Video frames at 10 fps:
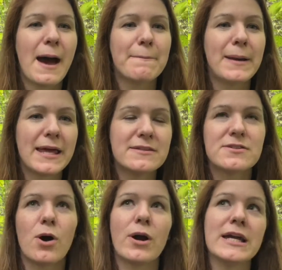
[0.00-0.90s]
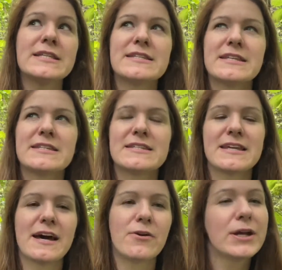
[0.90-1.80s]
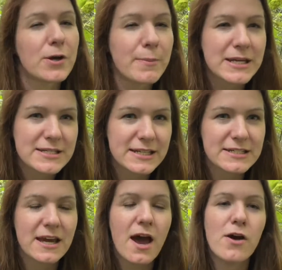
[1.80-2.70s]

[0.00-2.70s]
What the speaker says: blends or incense recommended